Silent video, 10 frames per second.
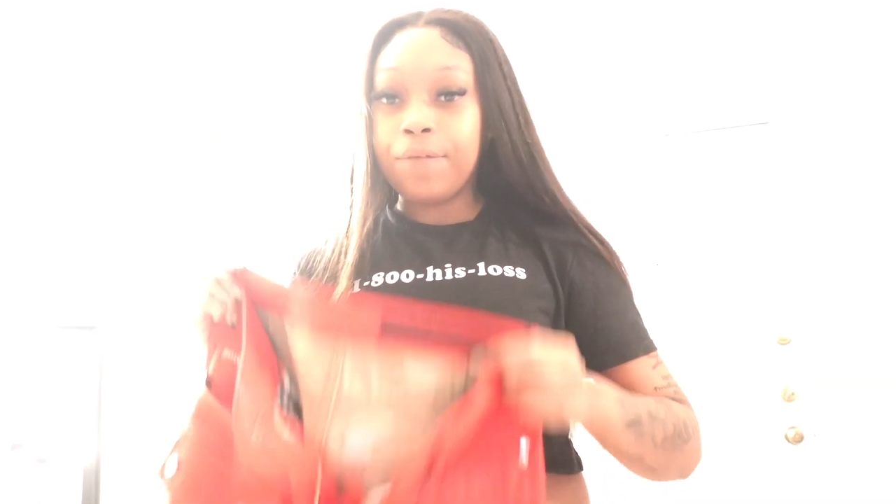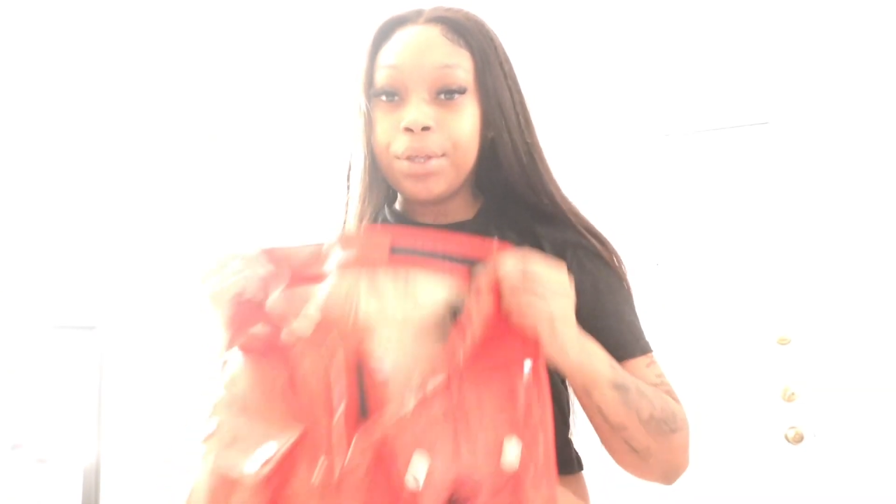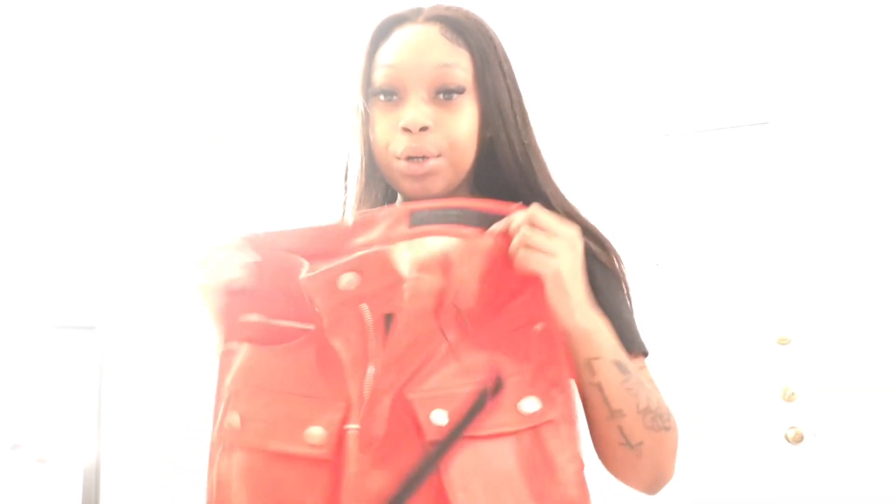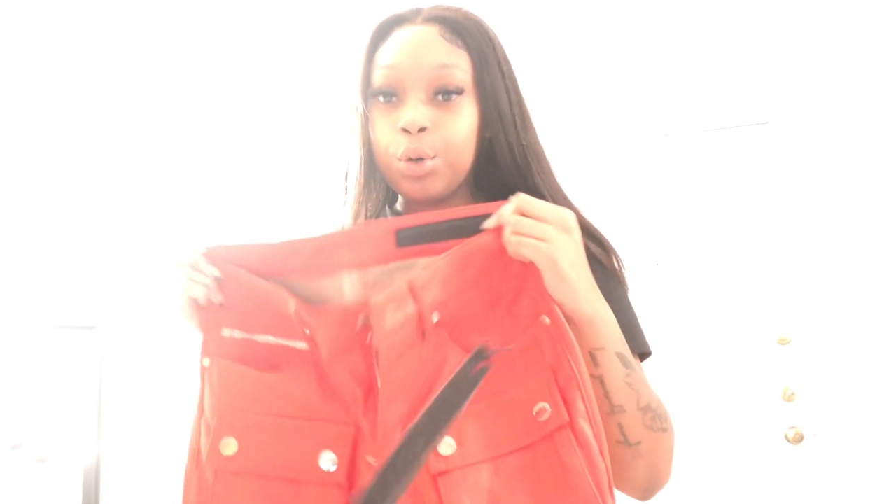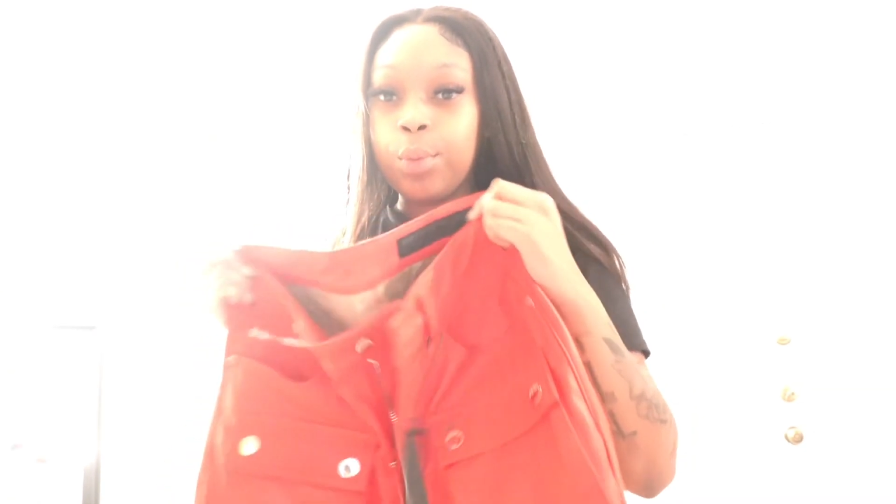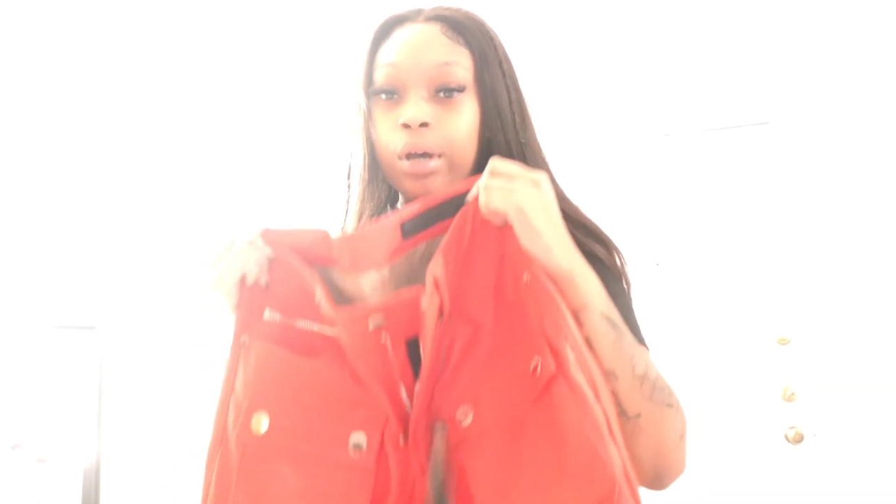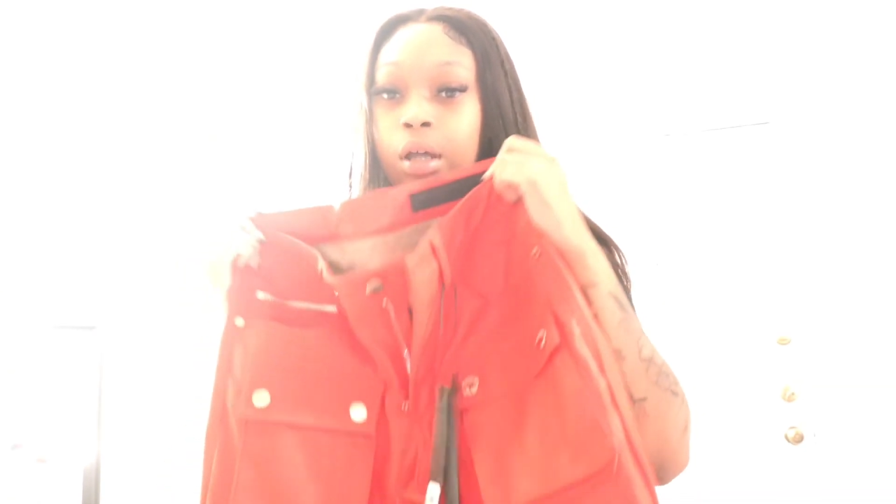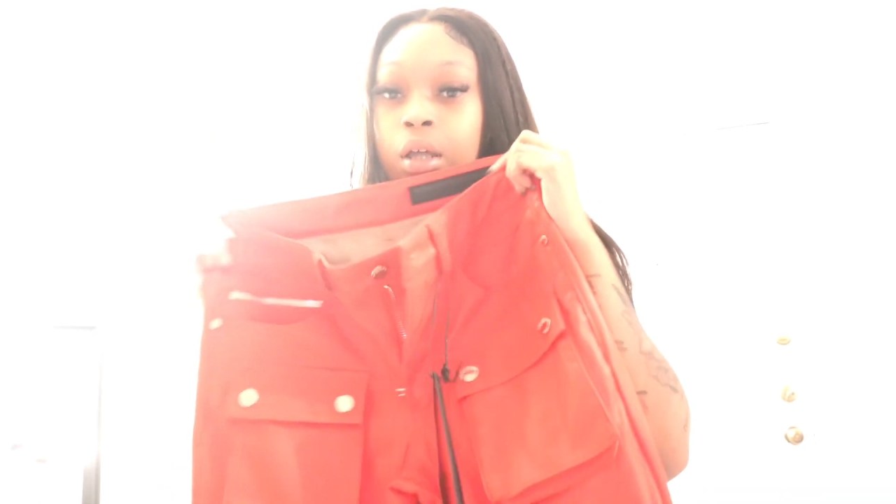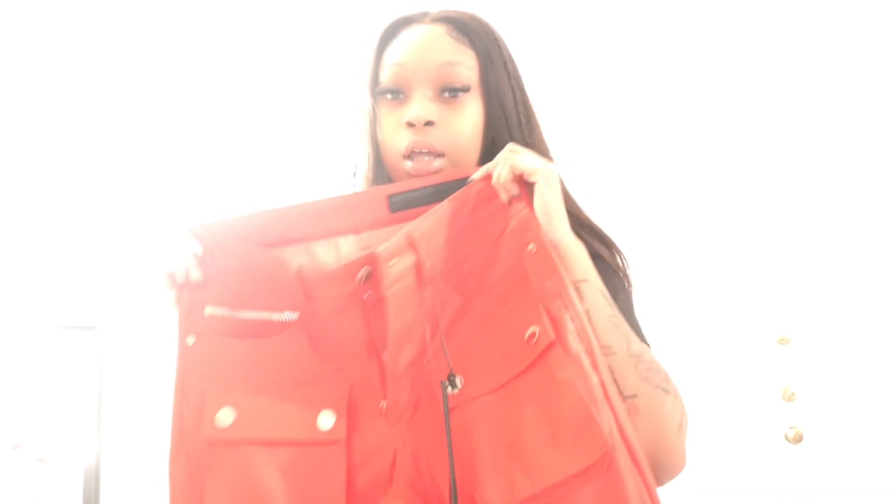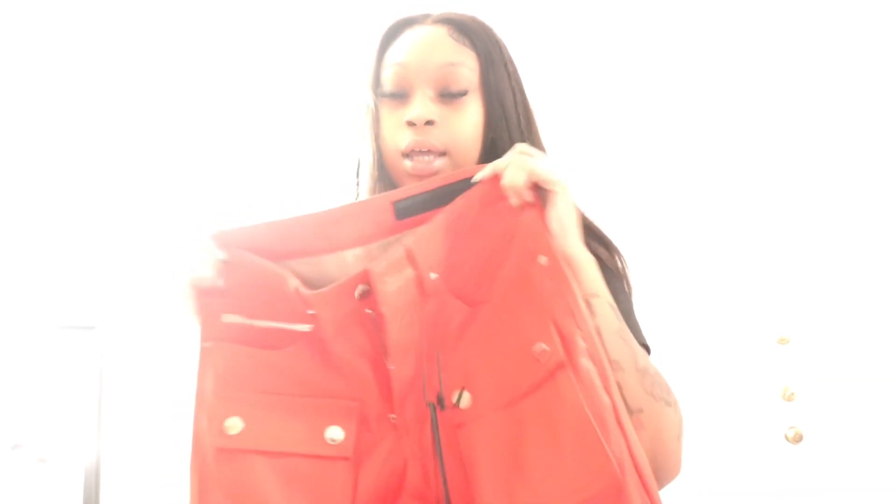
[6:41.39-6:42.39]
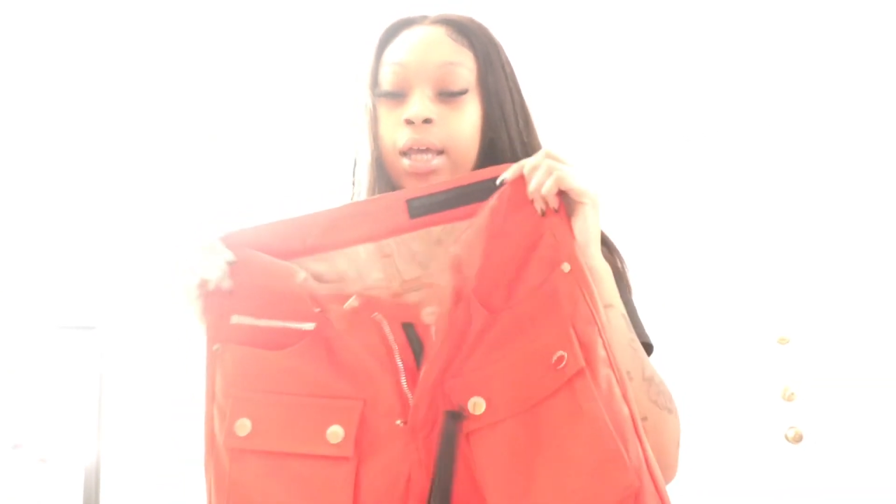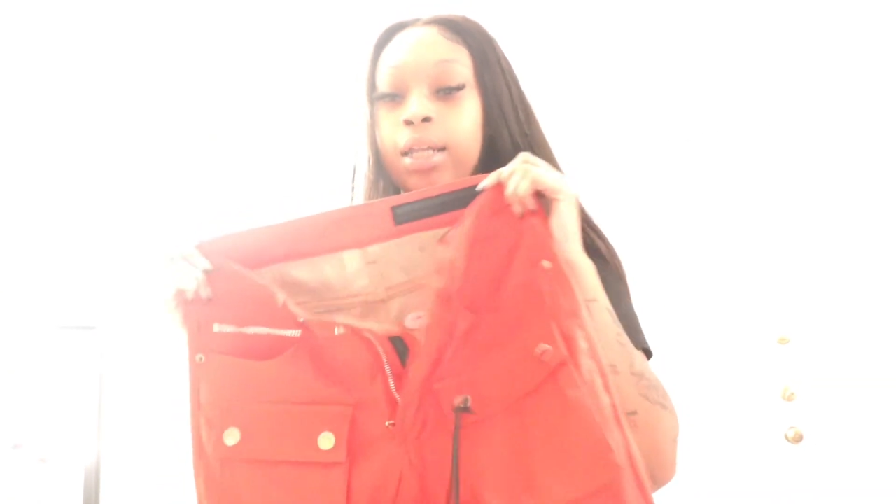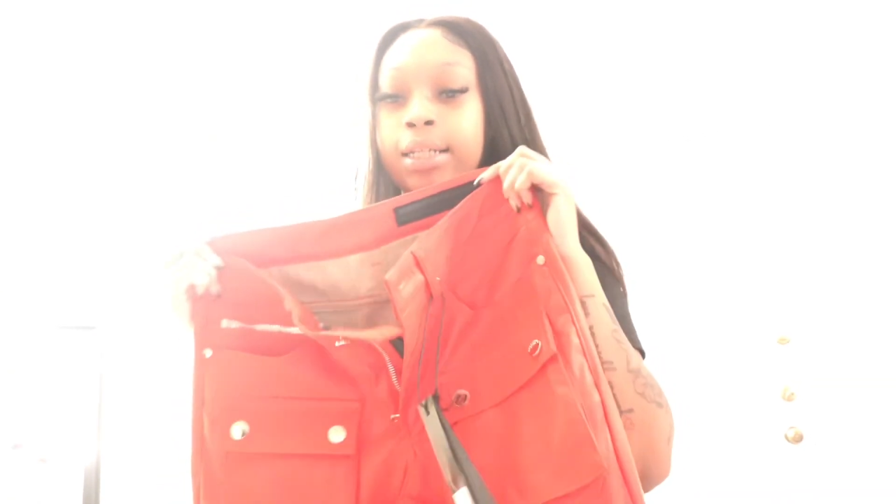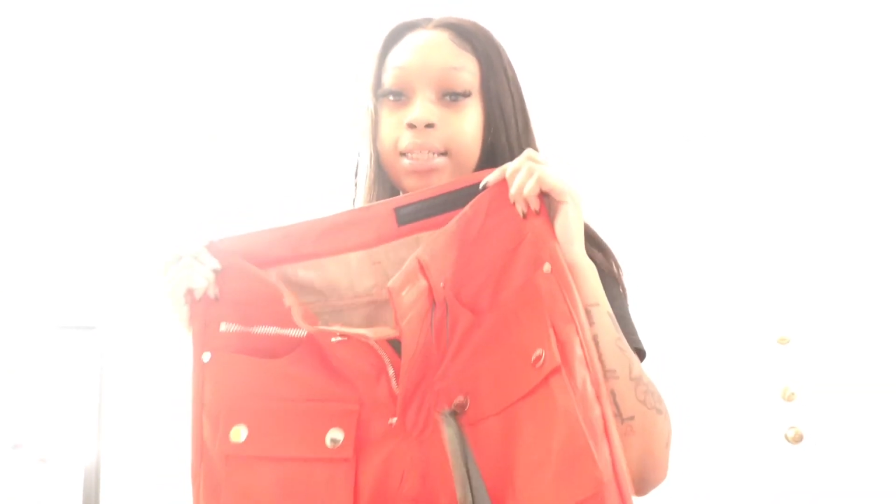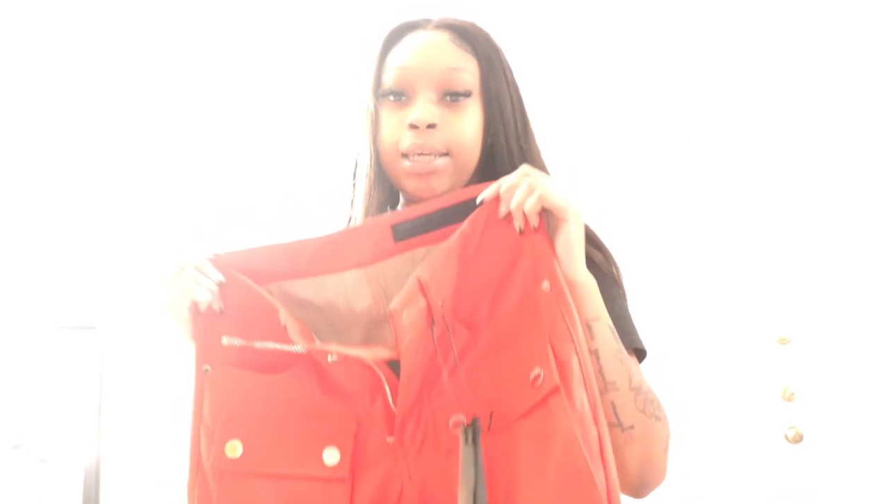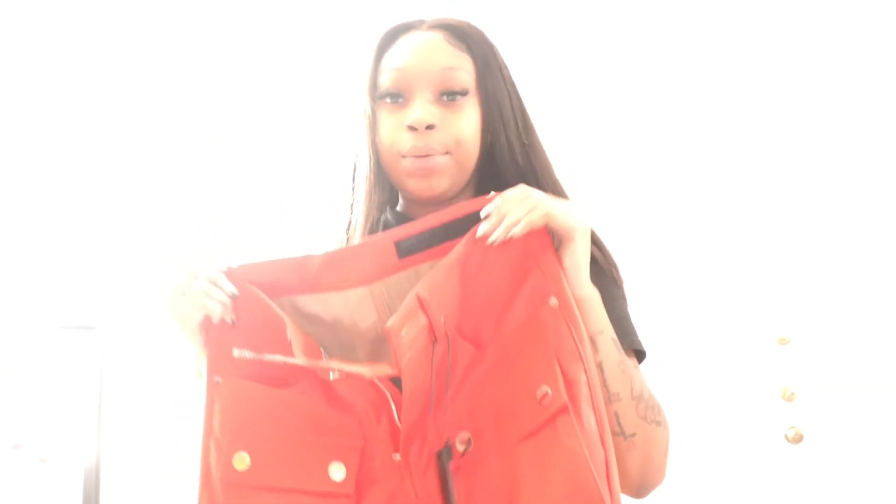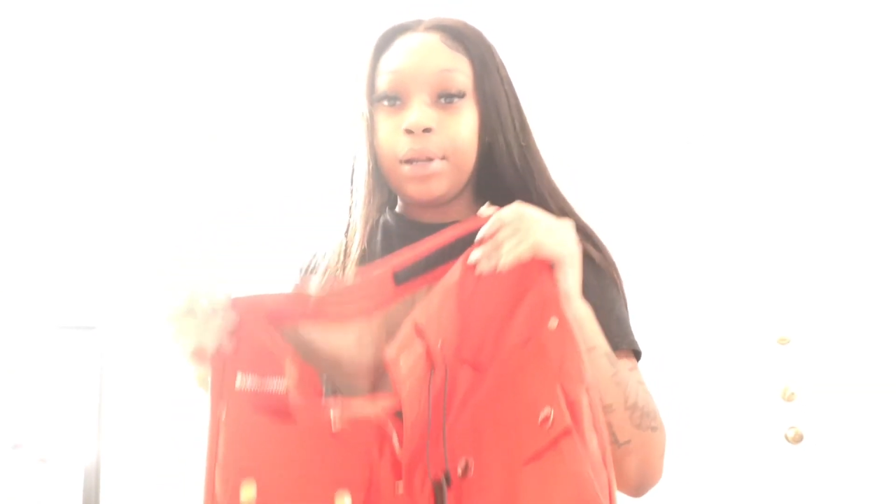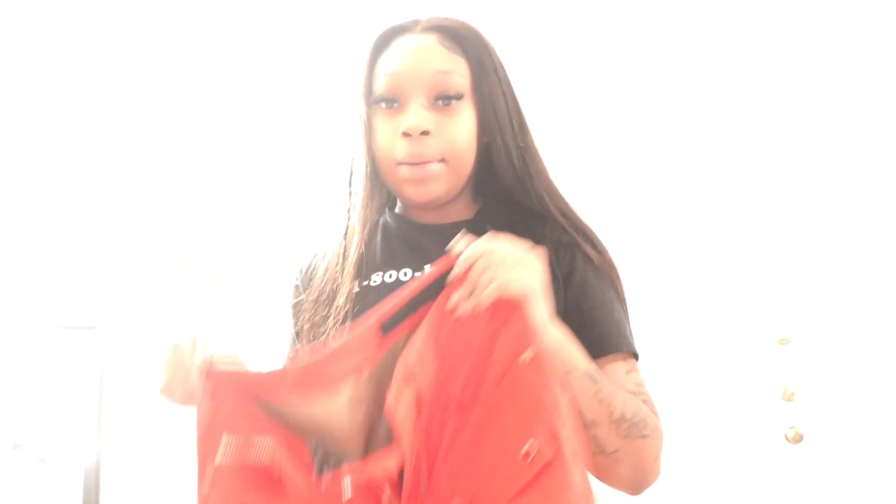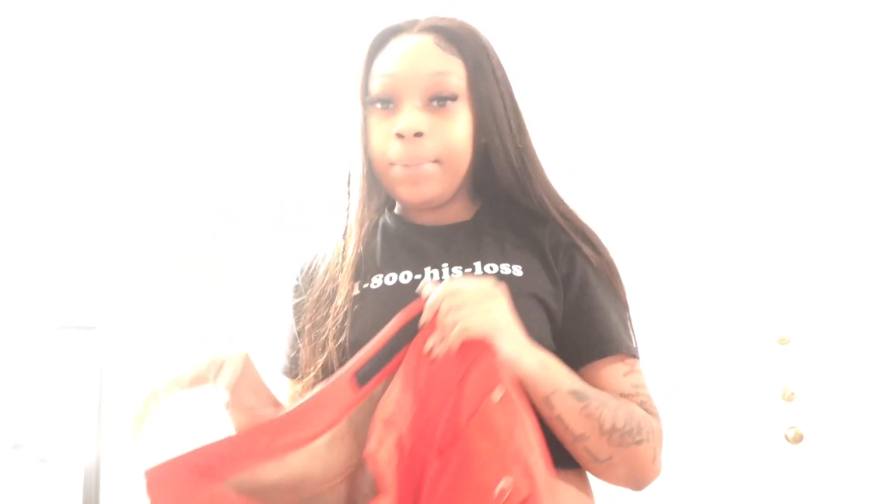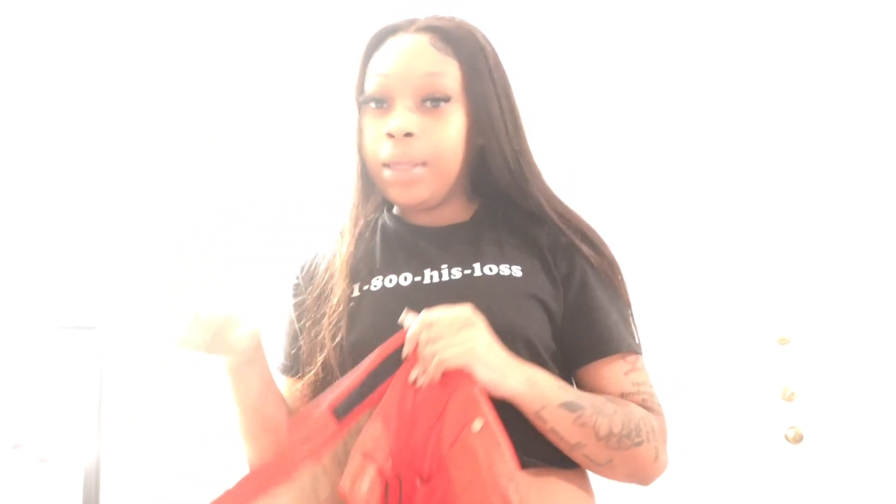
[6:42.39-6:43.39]
film this get
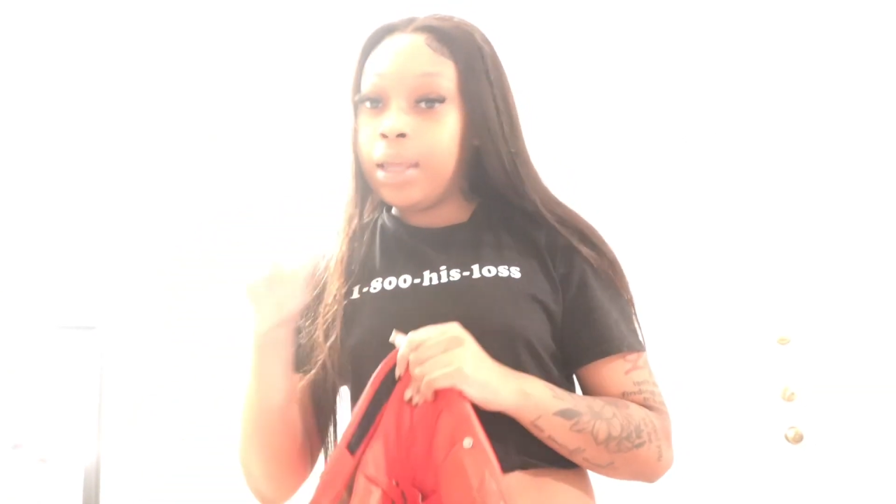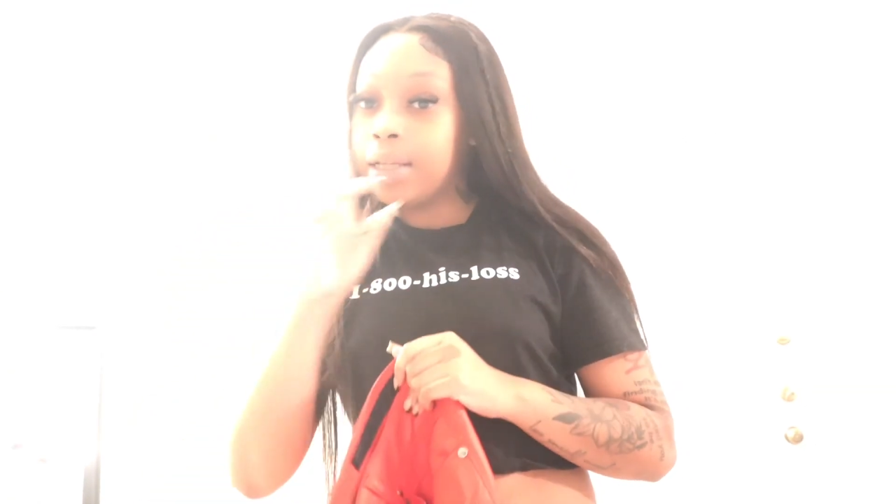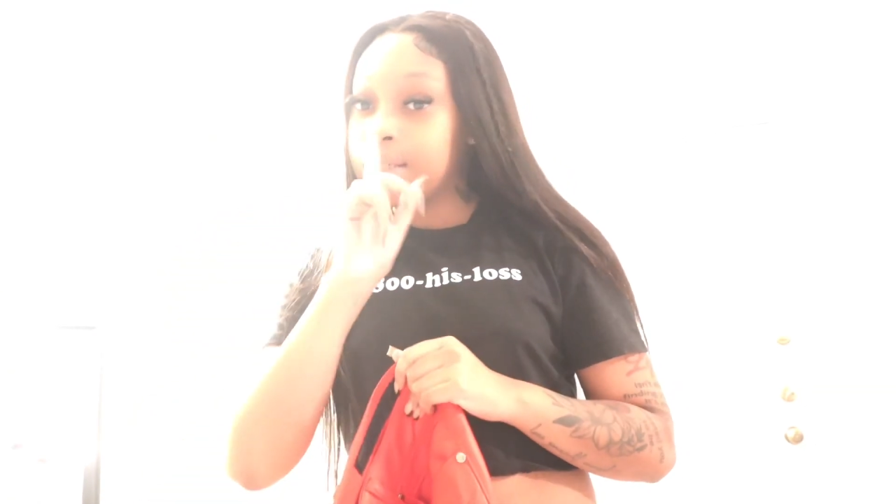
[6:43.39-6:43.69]
ready me.